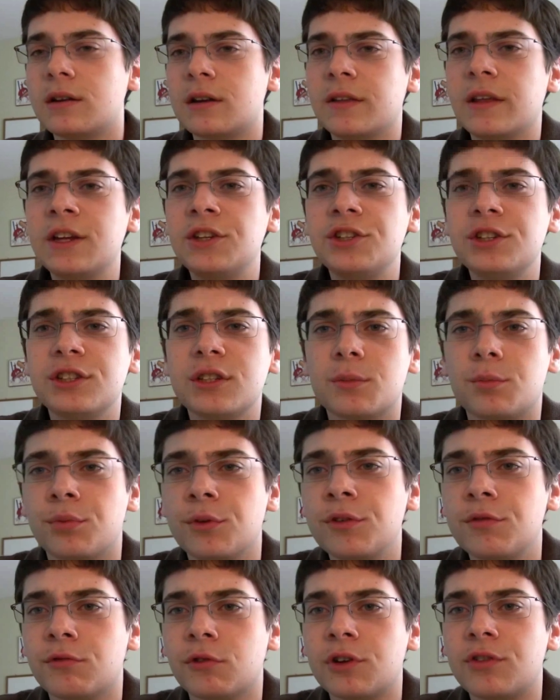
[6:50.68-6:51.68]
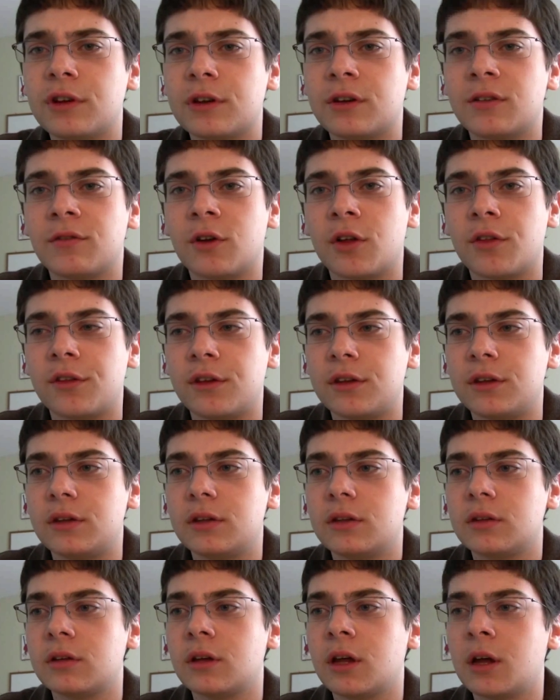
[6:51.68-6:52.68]
Now that's just a brief rundown of all
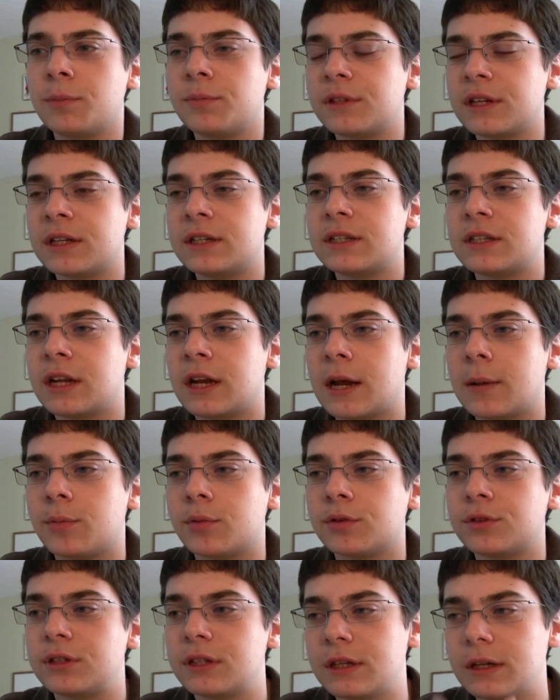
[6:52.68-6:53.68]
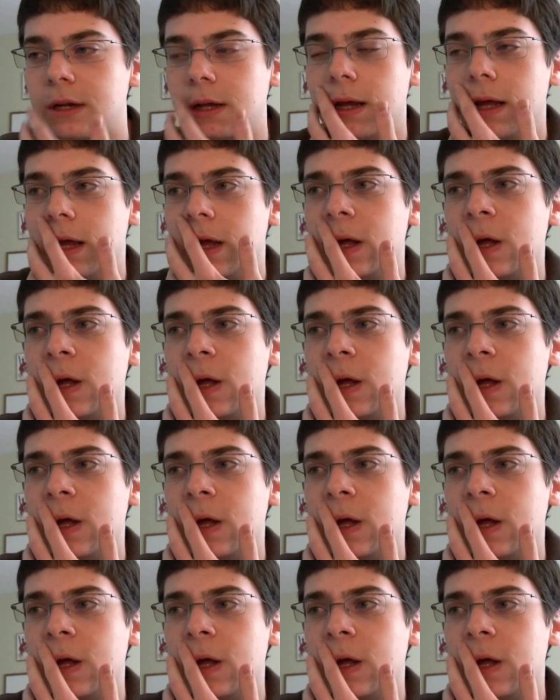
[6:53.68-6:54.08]
the updates that Apple did.